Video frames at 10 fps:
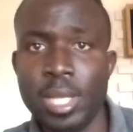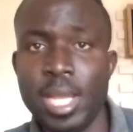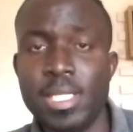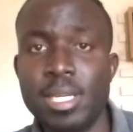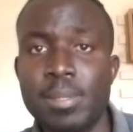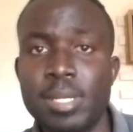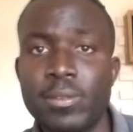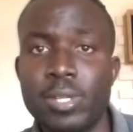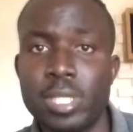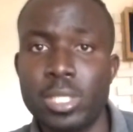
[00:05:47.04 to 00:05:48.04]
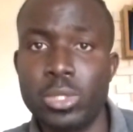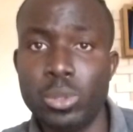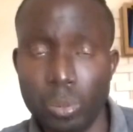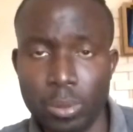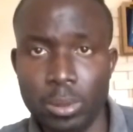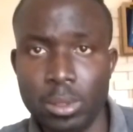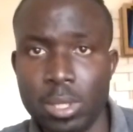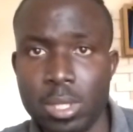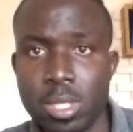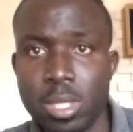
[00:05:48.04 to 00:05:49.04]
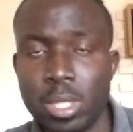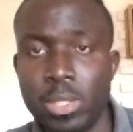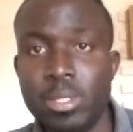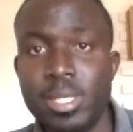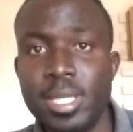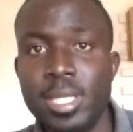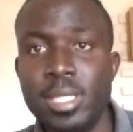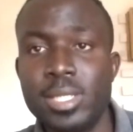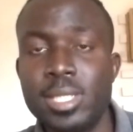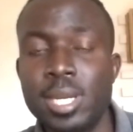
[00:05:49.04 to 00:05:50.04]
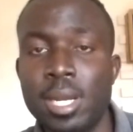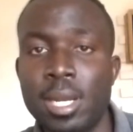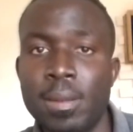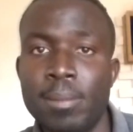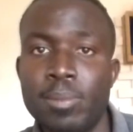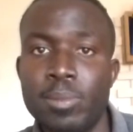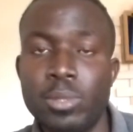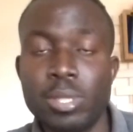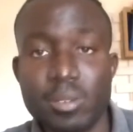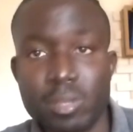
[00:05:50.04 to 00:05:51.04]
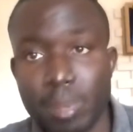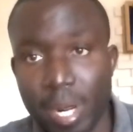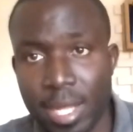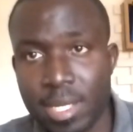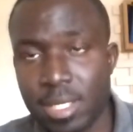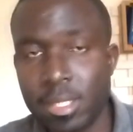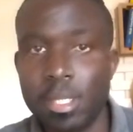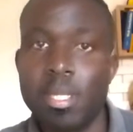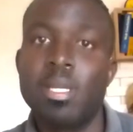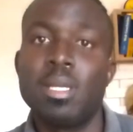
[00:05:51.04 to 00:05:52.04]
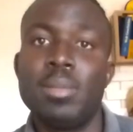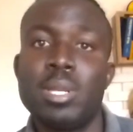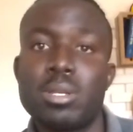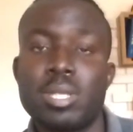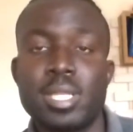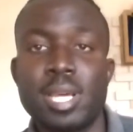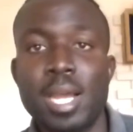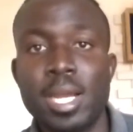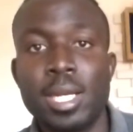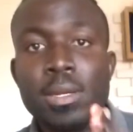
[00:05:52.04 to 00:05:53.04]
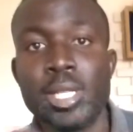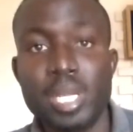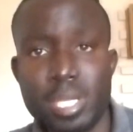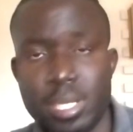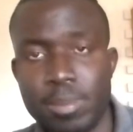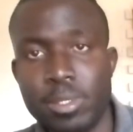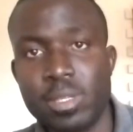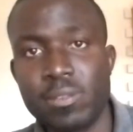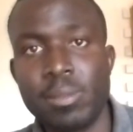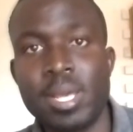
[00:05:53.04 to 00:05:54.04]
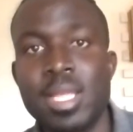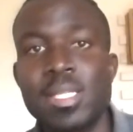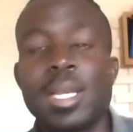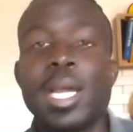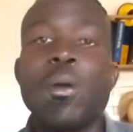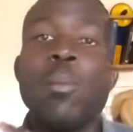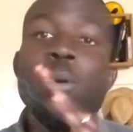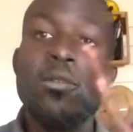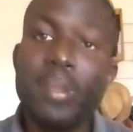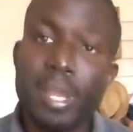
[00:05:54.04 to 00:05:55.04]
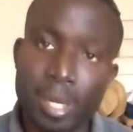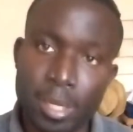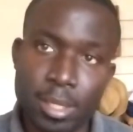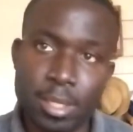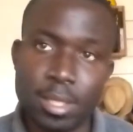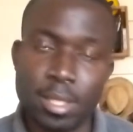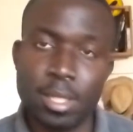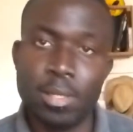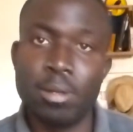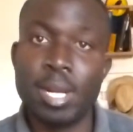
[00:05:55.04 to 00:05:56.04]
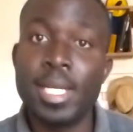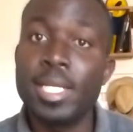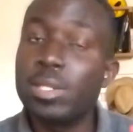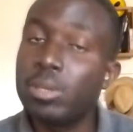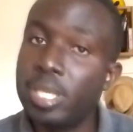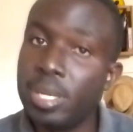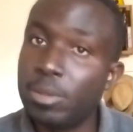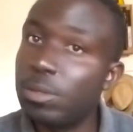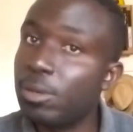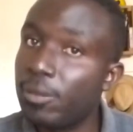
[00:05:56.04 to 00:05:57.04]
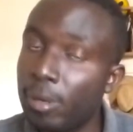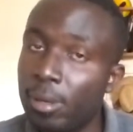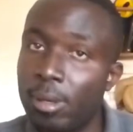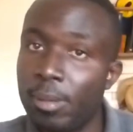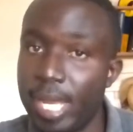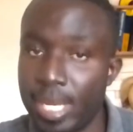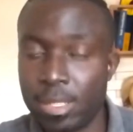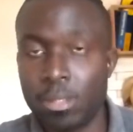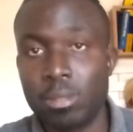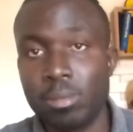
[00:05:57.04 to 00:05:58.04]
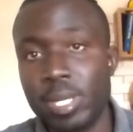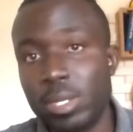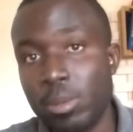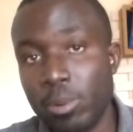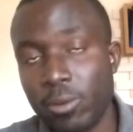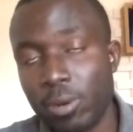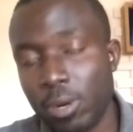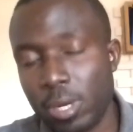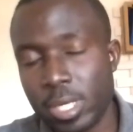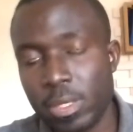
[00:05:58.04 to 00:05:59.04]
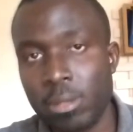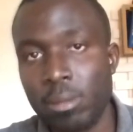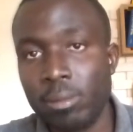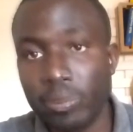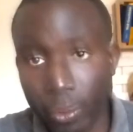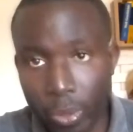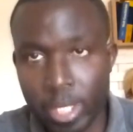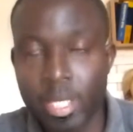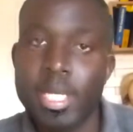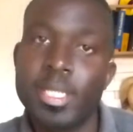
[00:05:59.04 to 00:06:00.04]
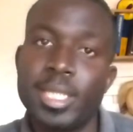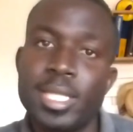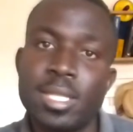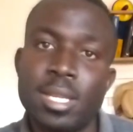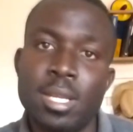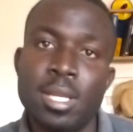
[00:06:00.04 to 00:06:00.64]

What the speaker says: and chapter 42, you see Joseph's brothers, because there's hunger now in Egypt, Joseph's brothers are now moving, running to Egypt to look for maize or to look for corn or food in that case.